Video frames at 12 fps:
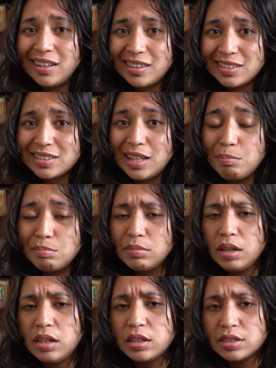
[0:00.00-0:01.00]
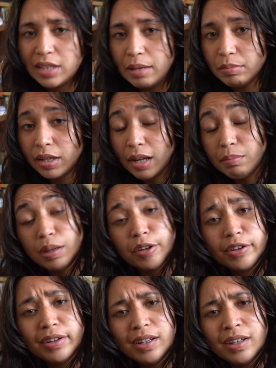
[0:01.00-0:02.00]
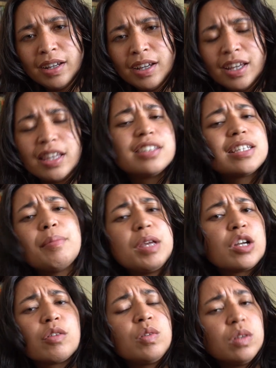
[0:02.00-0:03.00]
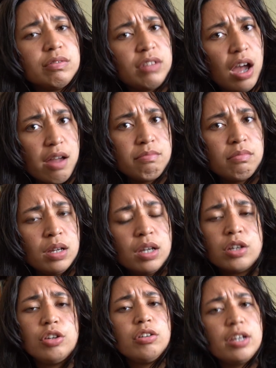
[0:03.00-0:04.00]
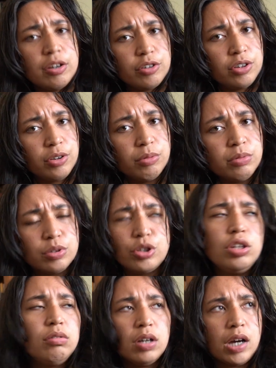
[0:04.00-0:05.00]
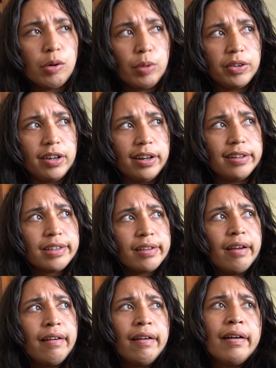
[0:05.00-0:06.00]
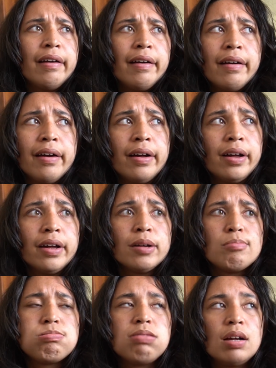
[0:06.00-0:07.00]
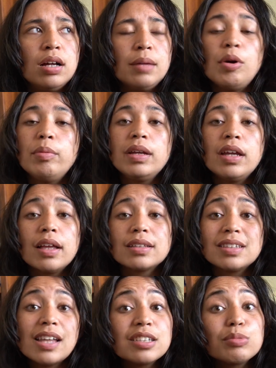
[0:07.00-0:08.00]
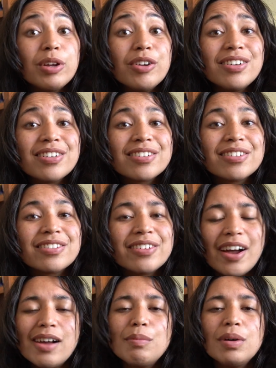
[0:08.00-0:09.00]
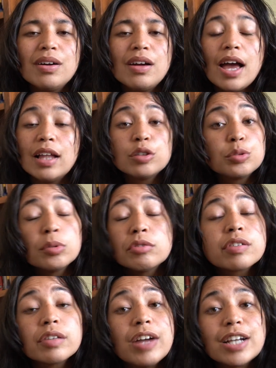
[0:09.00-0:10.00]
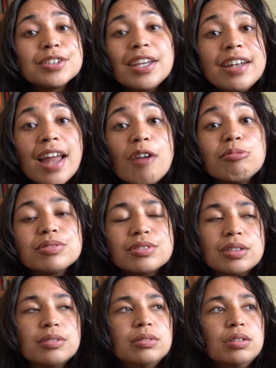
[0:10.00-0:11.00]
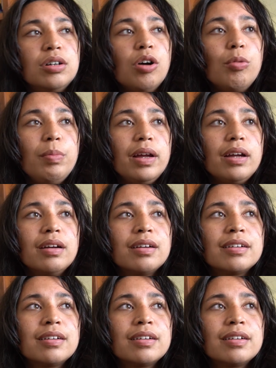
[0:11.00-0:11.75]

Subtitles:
in the same time period, in the same interval of time. You're here too. You know how weird it is. I'm hoping it gets less weird. I'm eligible for the vaccine now, so hoping